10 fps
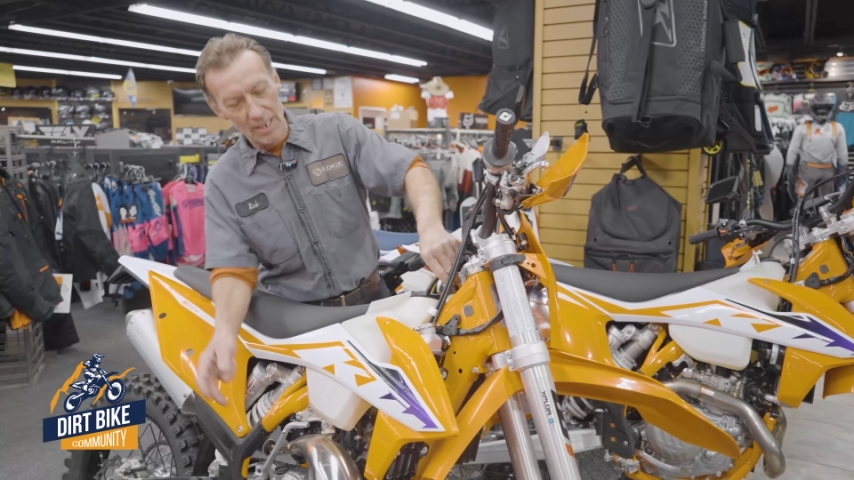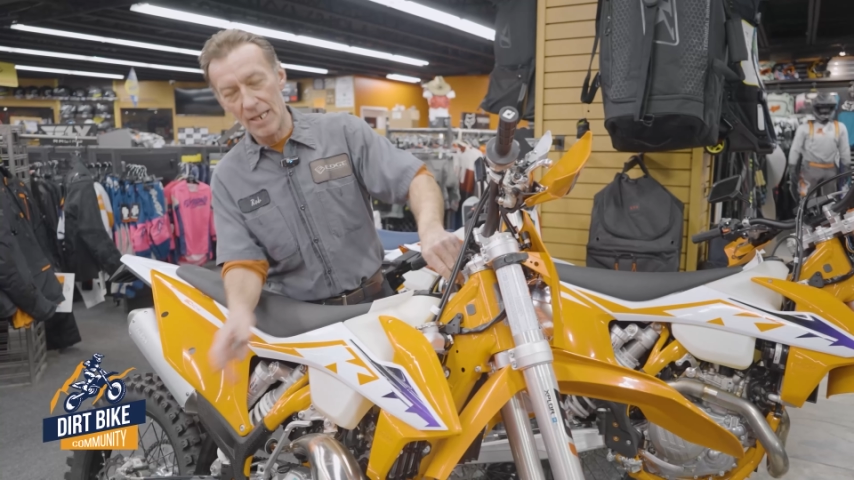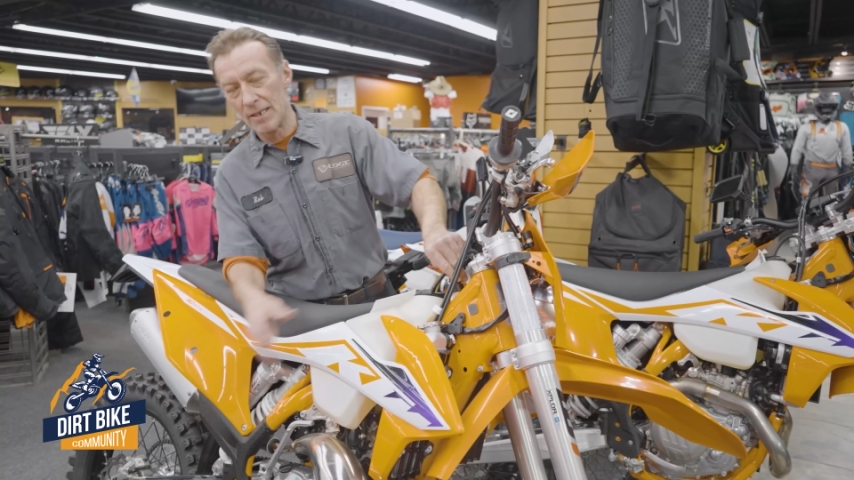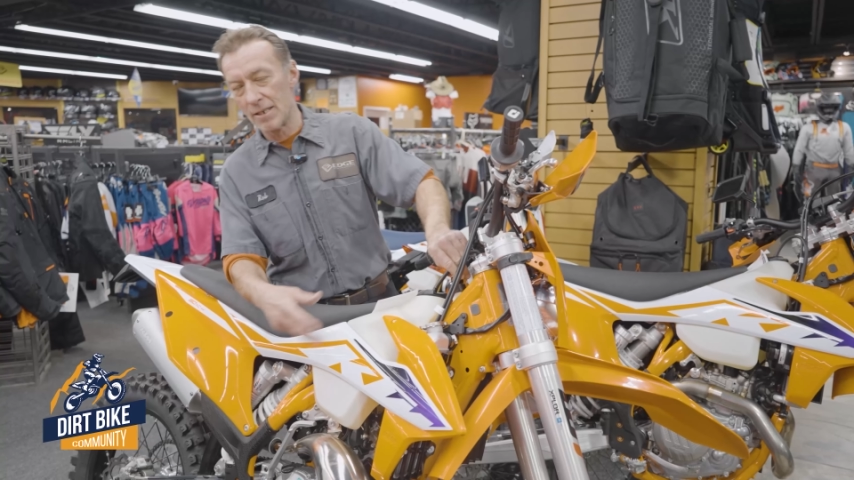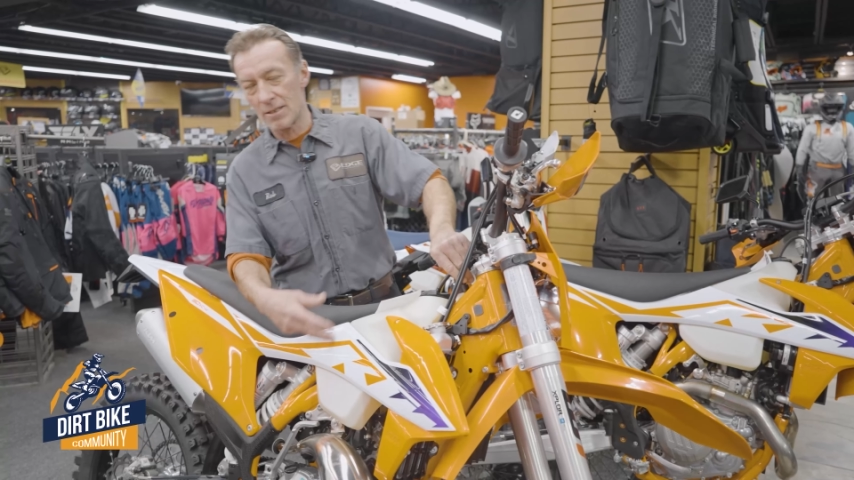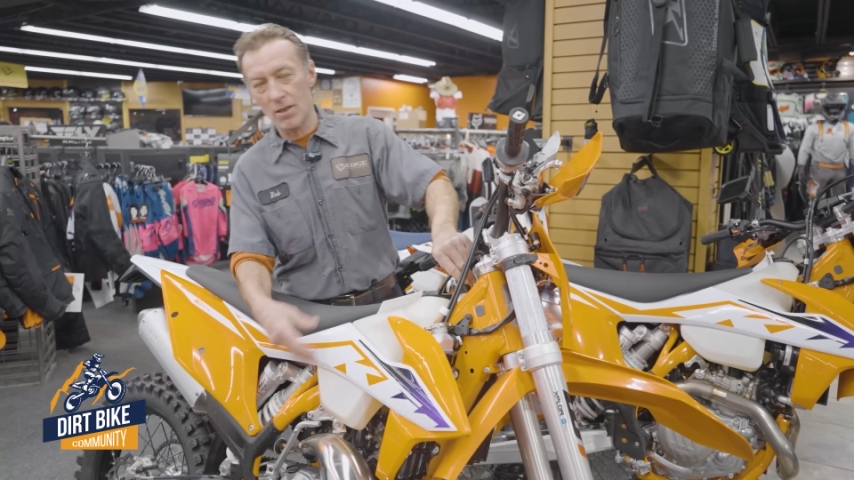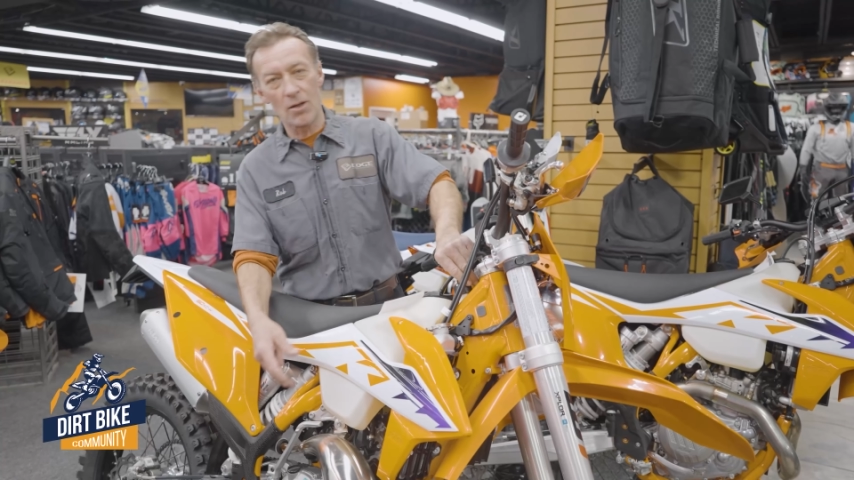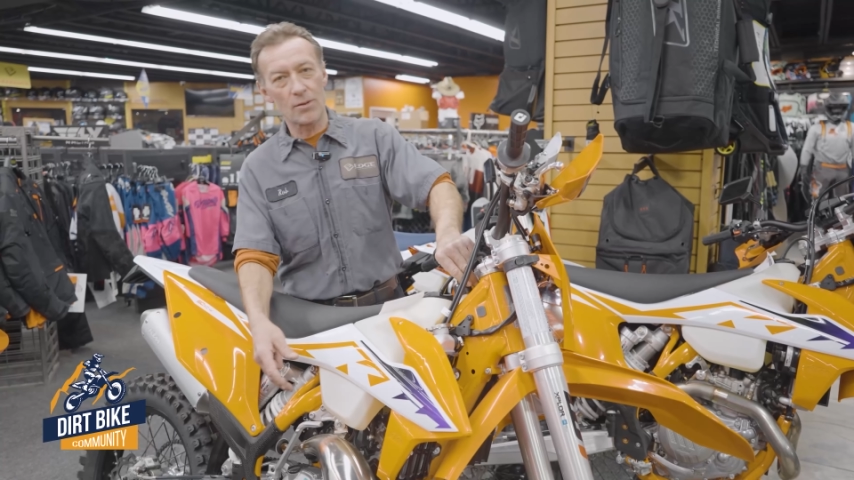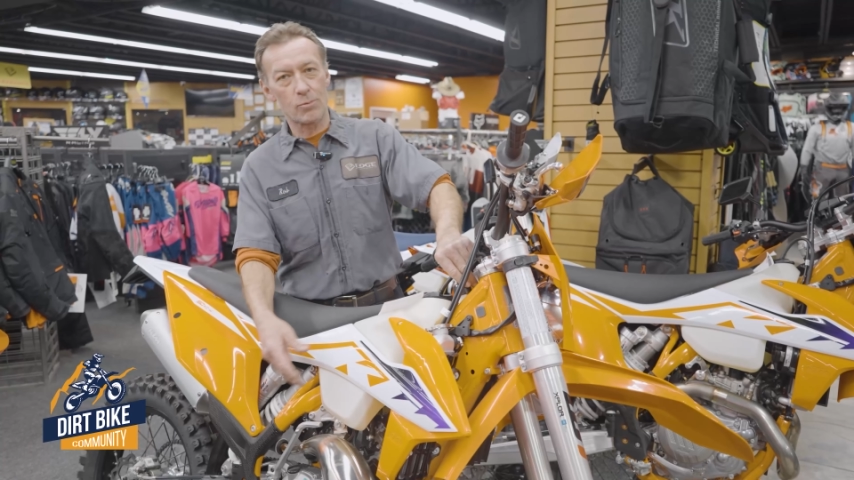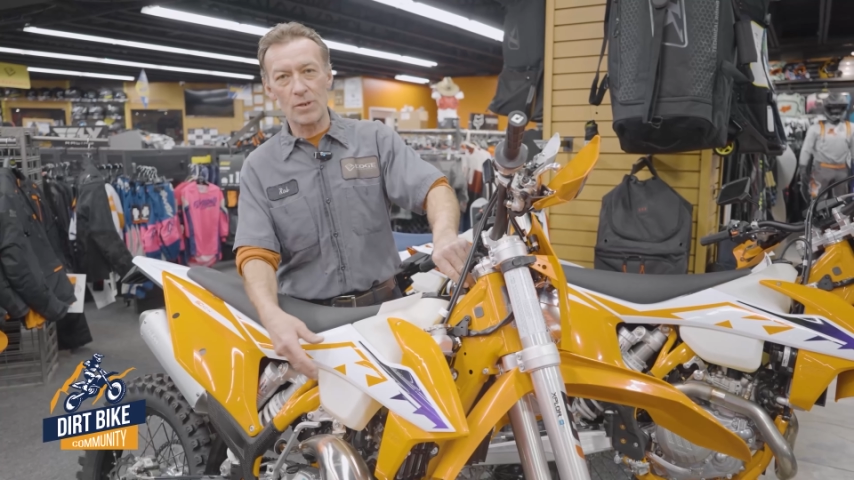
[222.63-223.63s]
It does all
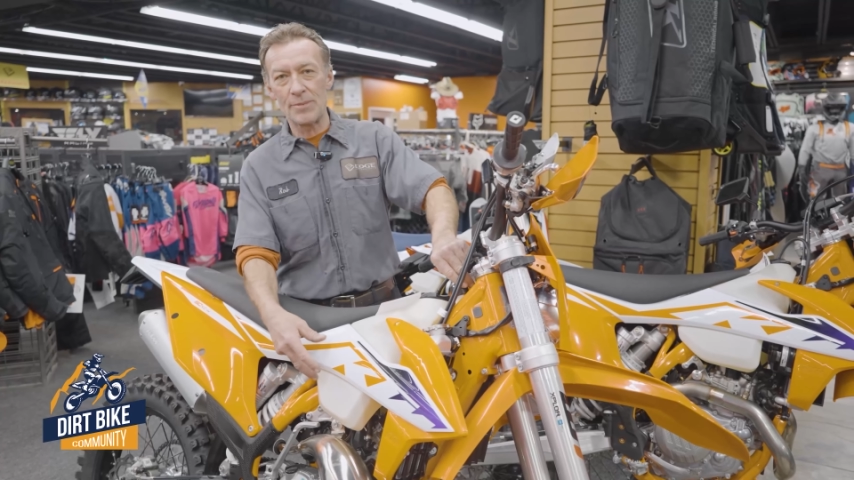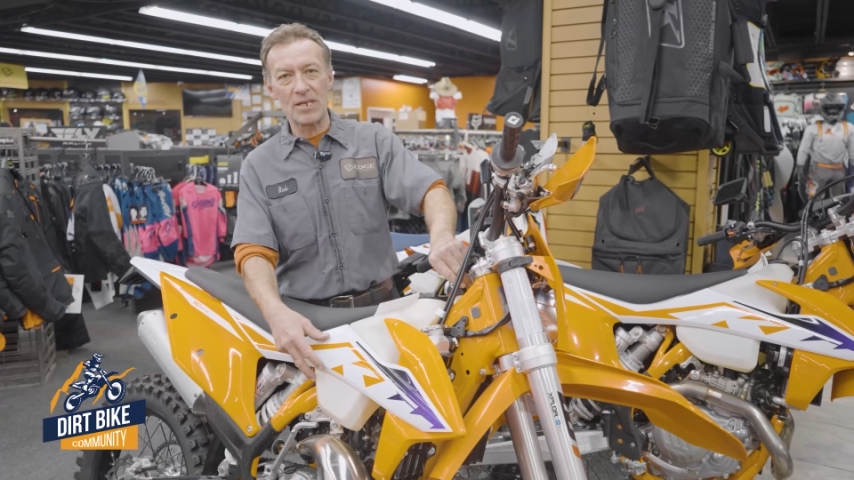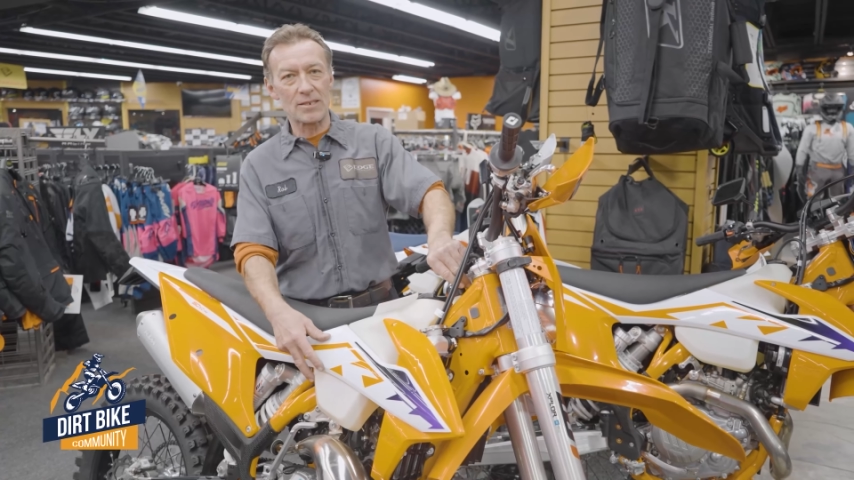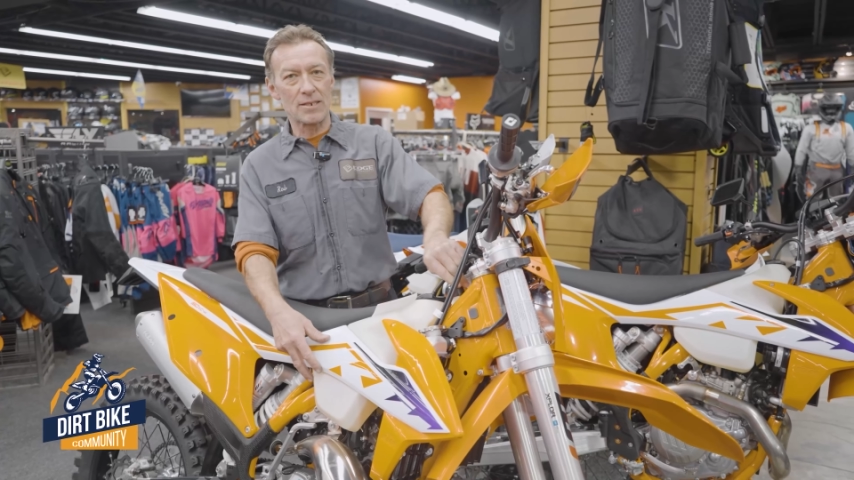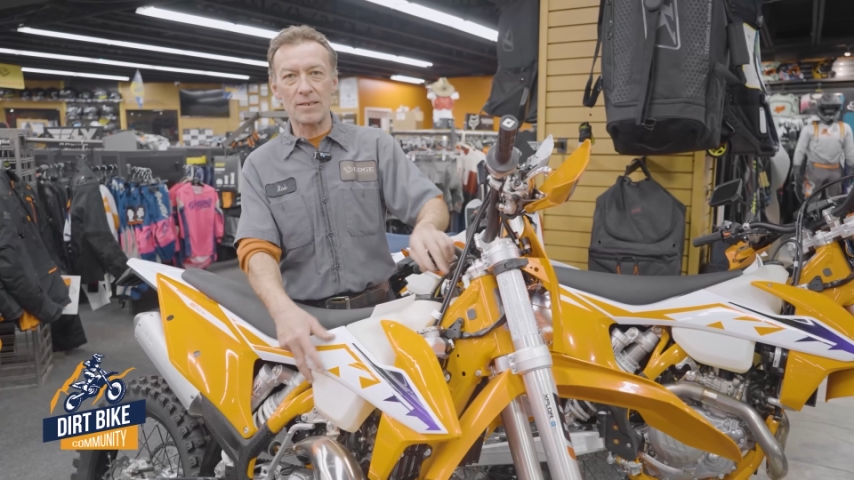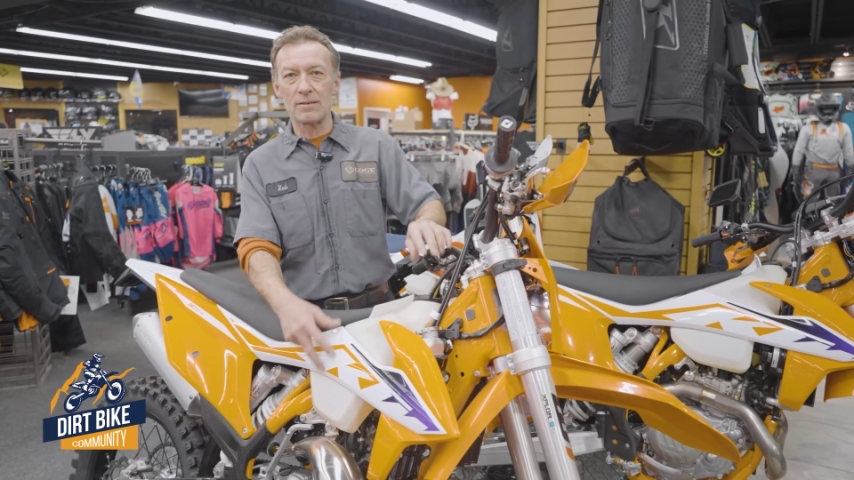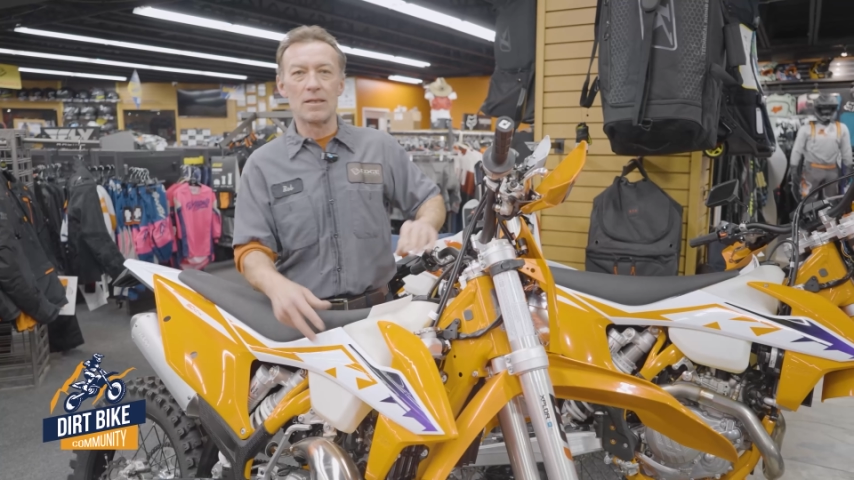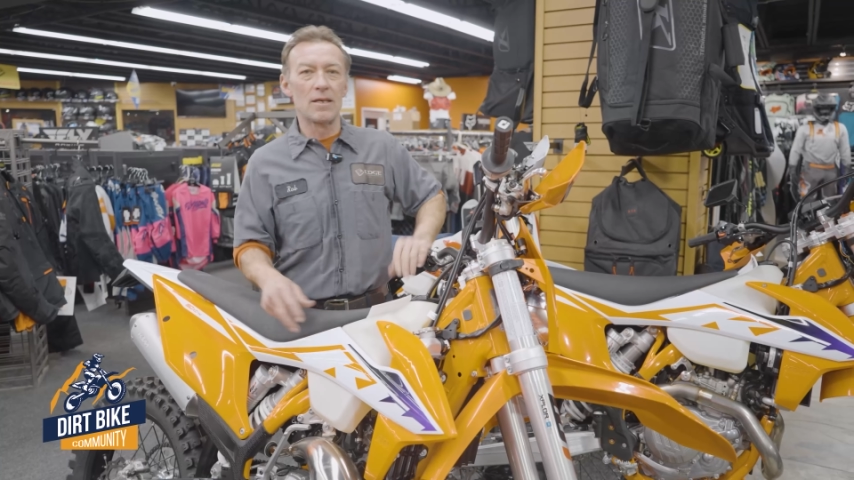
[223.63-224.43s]
the pre-mixing